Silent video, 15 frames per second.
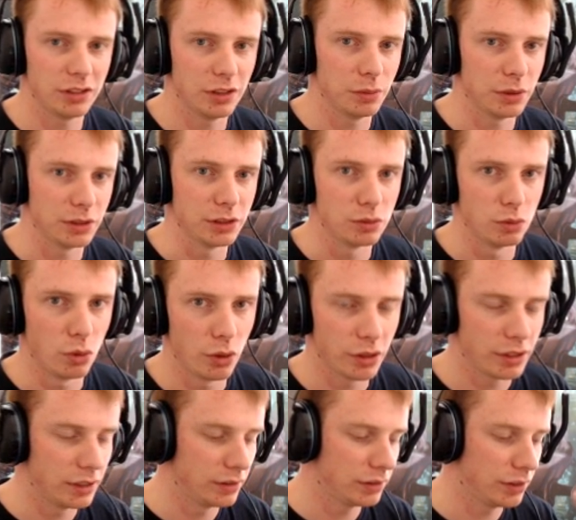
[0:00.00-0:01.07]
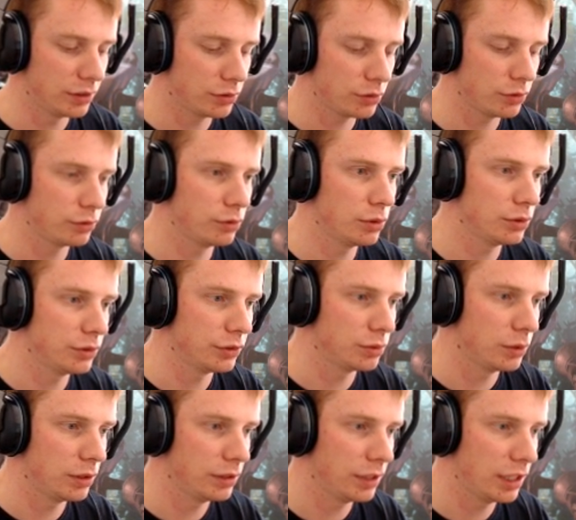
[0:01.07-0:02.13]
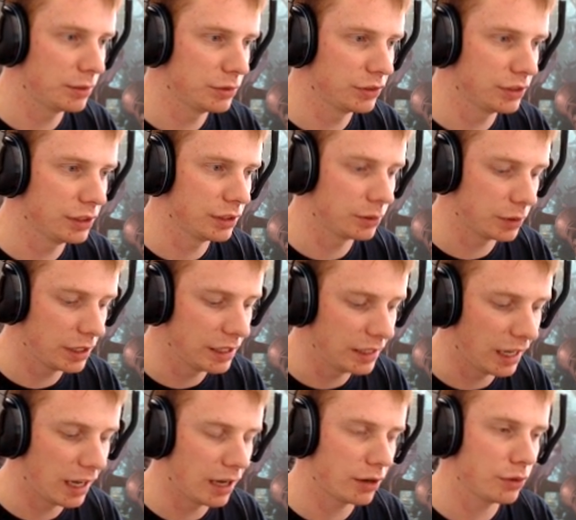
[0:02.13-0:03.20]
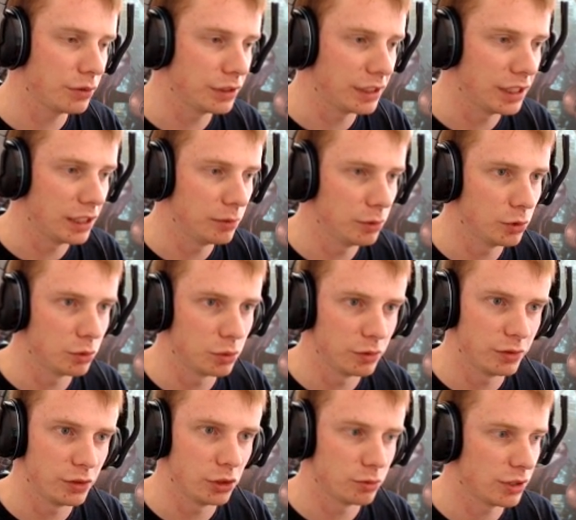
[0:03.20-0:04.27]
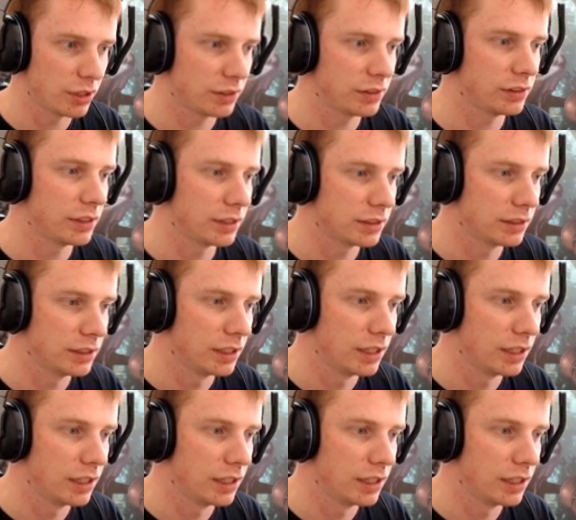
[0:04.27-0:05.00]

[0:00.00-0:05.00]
typically work in center of world as well. And I'm just going to hit R on the keyboard with the object selected